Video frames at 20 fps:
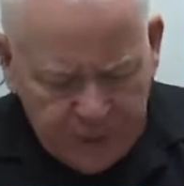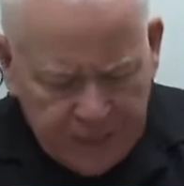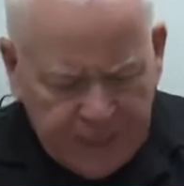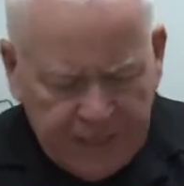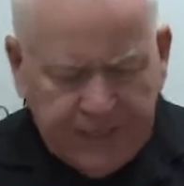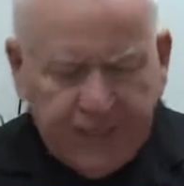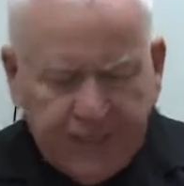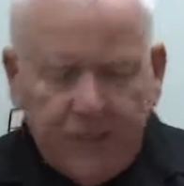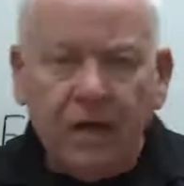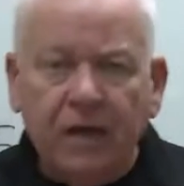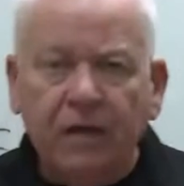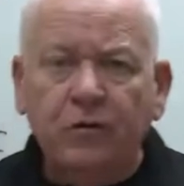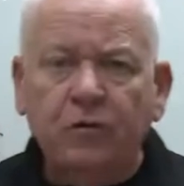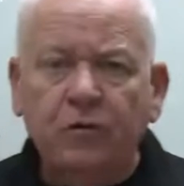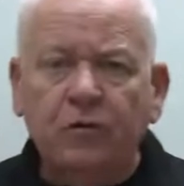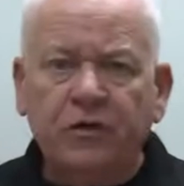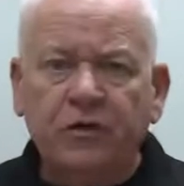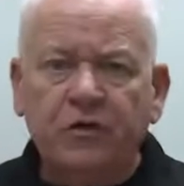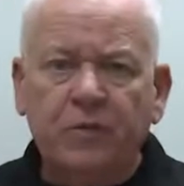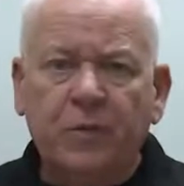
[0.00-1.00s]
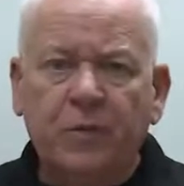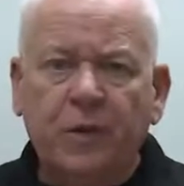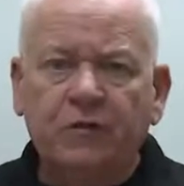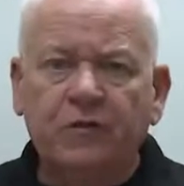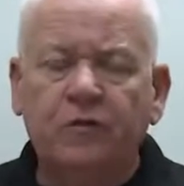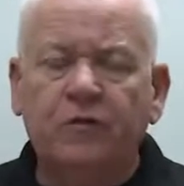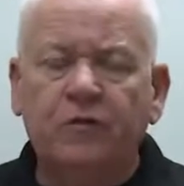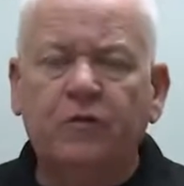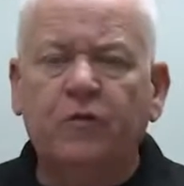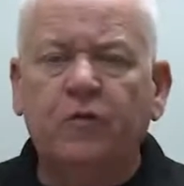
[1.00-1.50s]
And it got a little
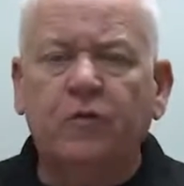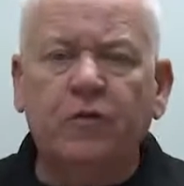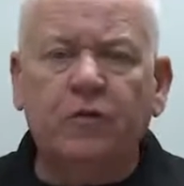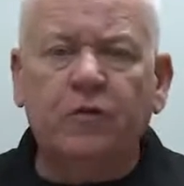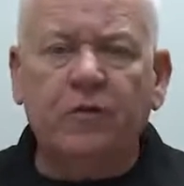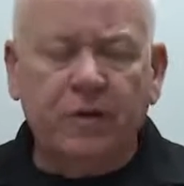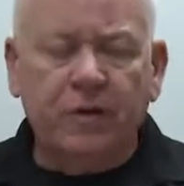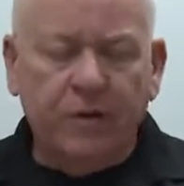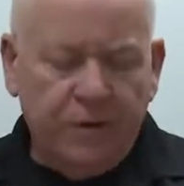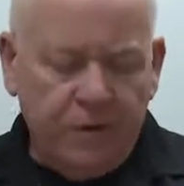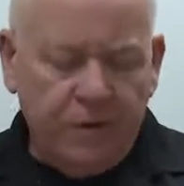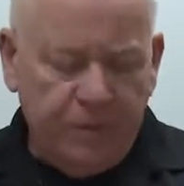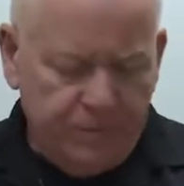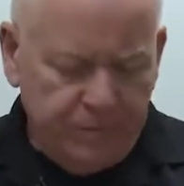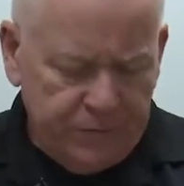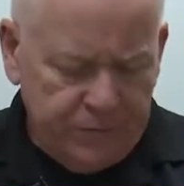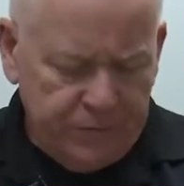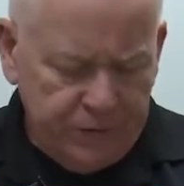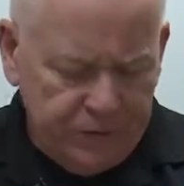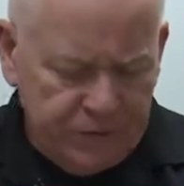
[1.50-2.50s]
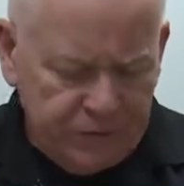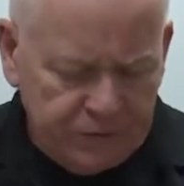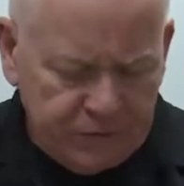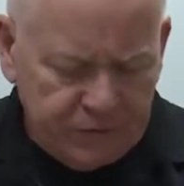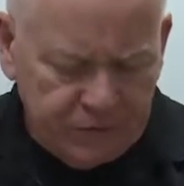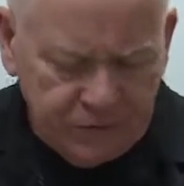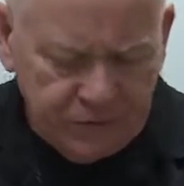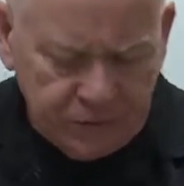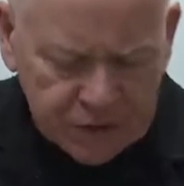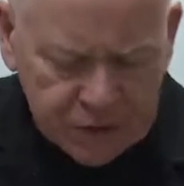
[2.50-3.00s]
expensive for the
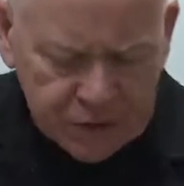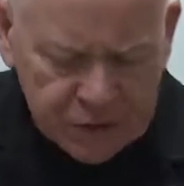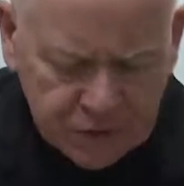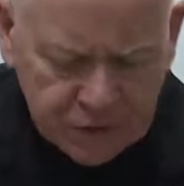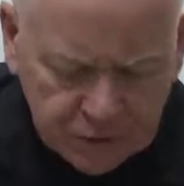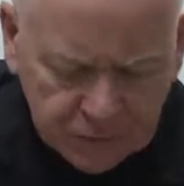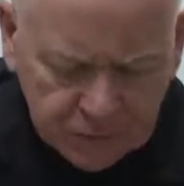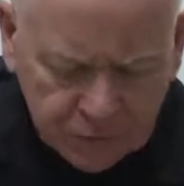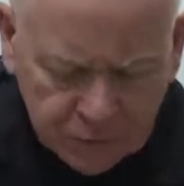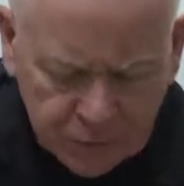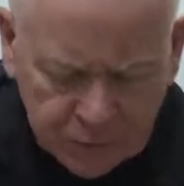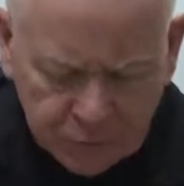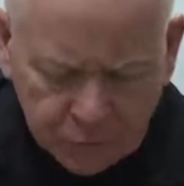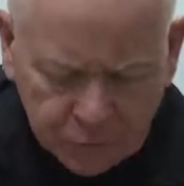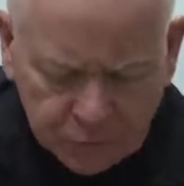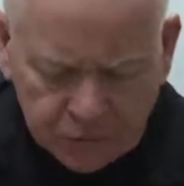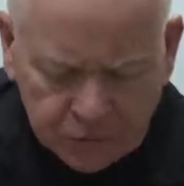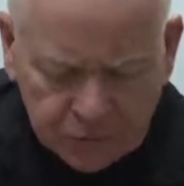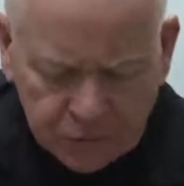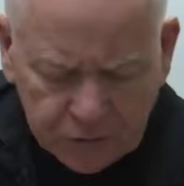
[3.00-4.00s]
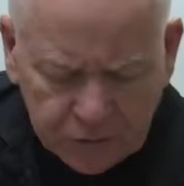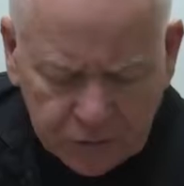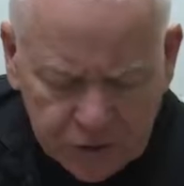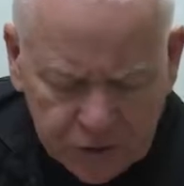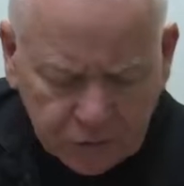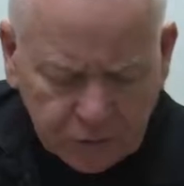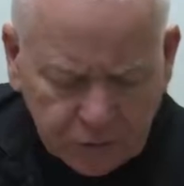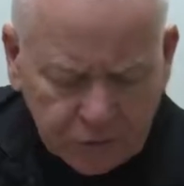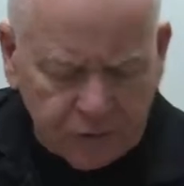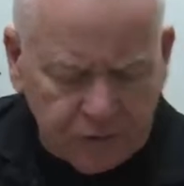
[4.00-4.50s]
installation, and people didn't
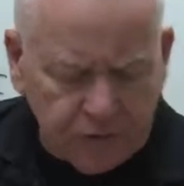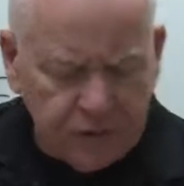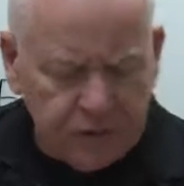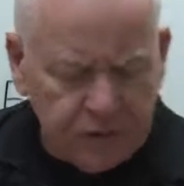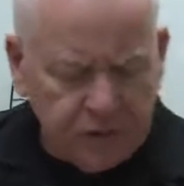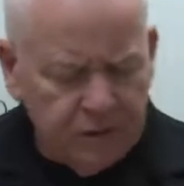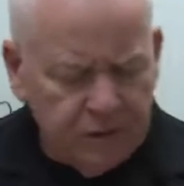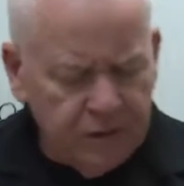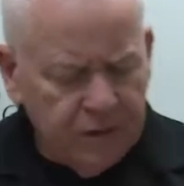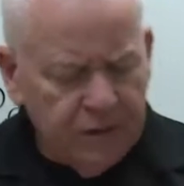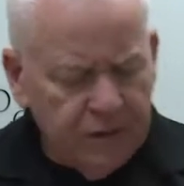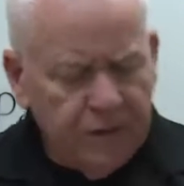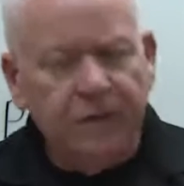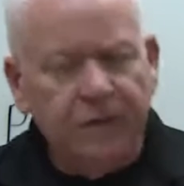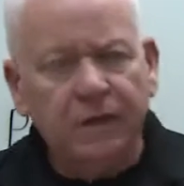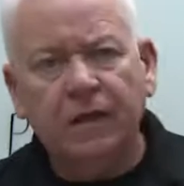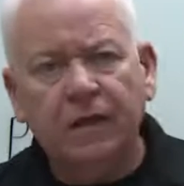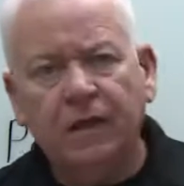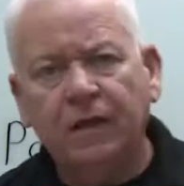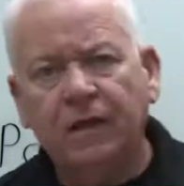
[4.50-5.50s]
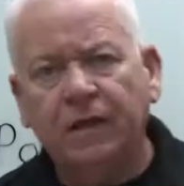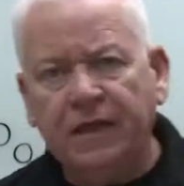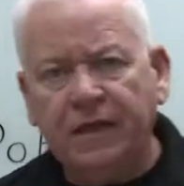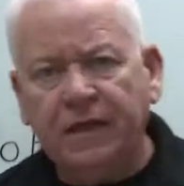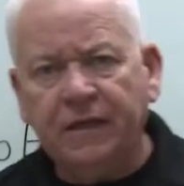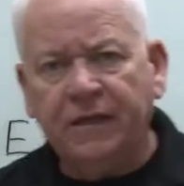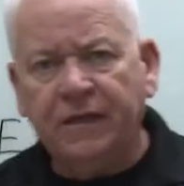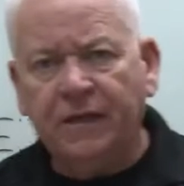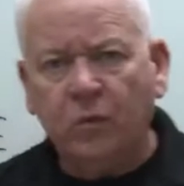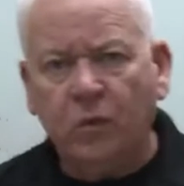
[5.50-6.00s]
generally like
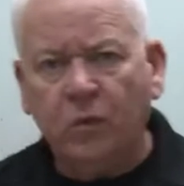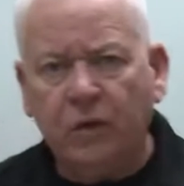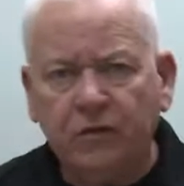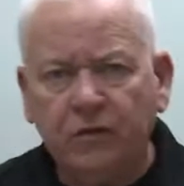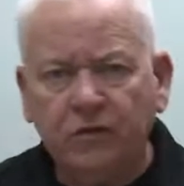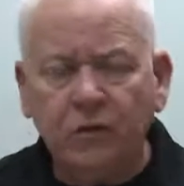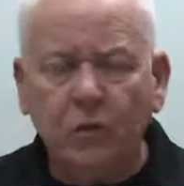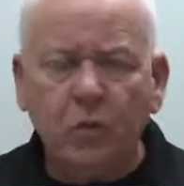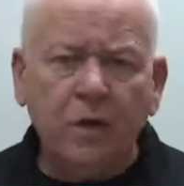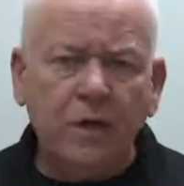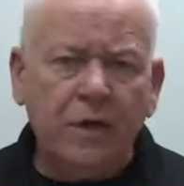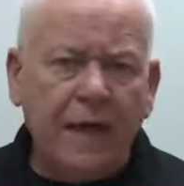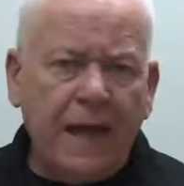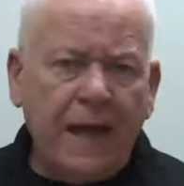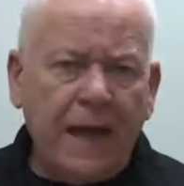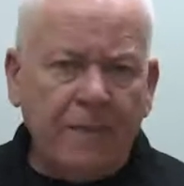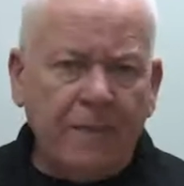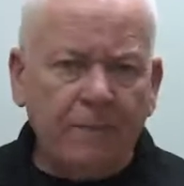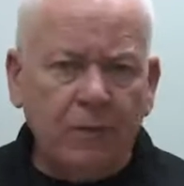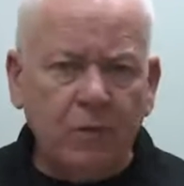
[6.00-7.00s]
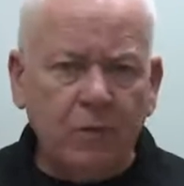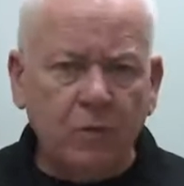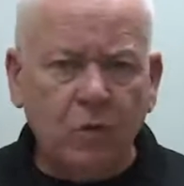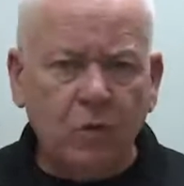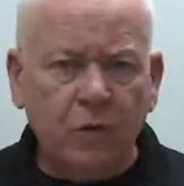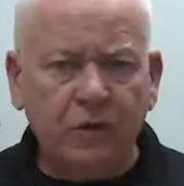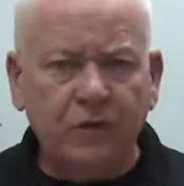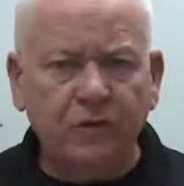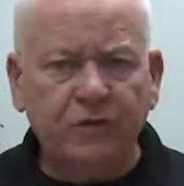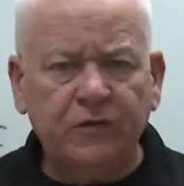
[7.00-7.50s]
it that way. So what happened
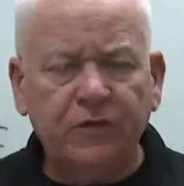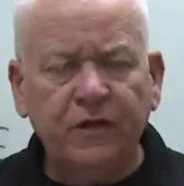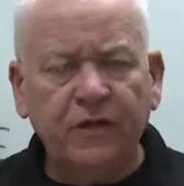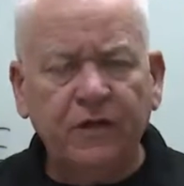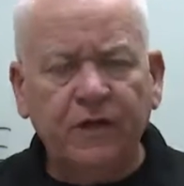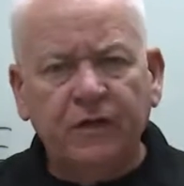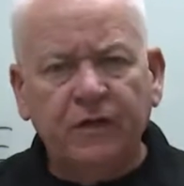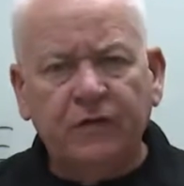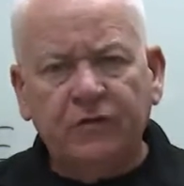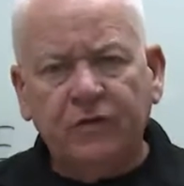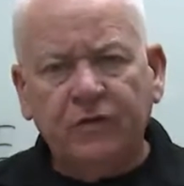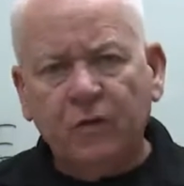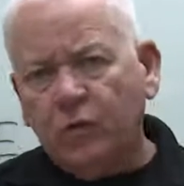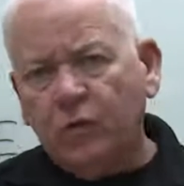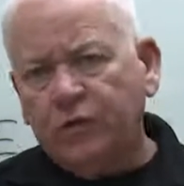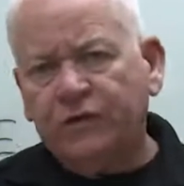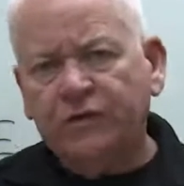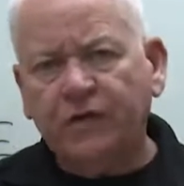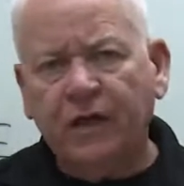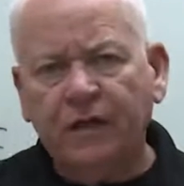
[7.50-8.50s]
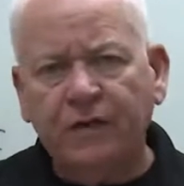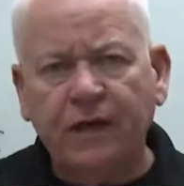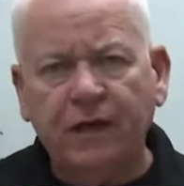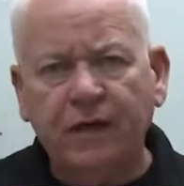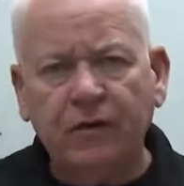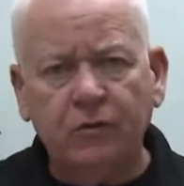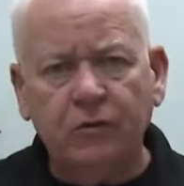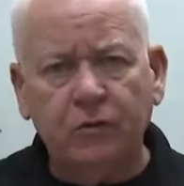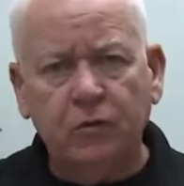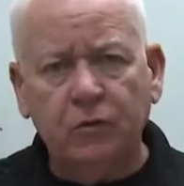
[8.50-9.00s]
was someone sat
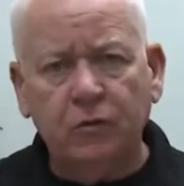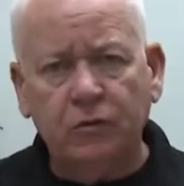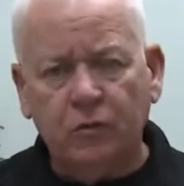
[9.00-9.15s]
down, and who